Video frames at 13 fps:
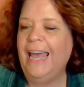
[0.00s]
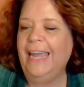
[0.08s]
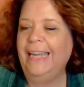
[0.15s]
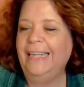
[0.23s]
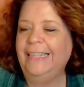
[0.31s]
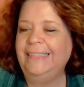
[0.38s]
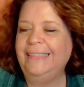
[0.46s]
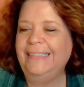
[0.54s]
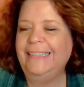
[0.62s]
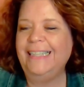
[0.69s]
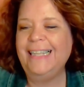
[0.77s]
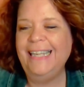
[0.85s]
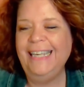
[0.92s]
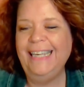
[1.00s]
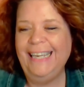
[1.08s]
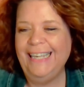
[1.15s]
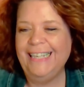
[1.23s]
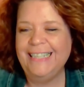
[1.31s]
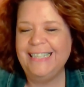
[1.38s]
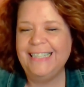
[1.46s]
And the thing
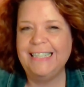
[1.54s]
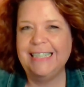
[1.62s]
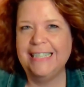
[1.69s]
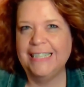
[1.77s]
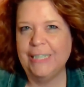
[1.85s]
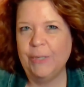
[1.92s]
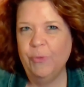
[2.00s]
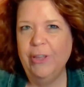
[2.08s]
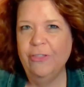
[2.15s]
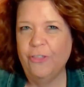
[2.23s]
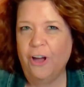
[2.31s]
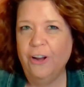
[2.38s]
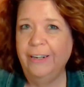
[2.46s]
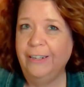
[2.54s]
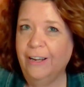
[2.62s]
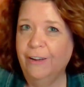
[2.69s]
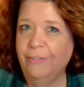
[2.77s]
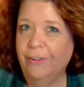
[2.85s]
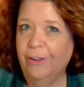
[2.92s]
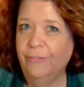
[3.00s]
is, someone thought
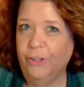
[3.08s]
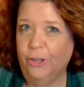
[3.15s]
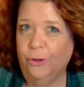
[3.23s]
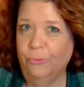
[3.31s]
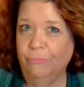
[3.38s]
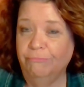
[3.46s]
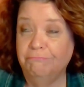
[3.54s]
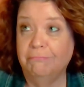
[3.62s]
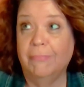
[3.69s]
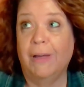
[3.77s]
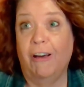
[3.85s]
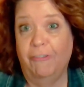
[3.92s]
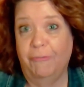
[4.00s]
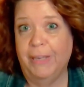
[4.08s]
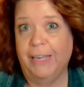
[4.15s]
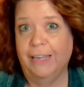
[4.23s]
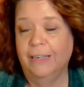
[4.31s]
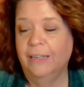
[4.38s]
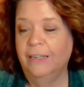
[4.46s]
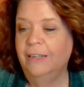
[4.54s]
enough of you, of me,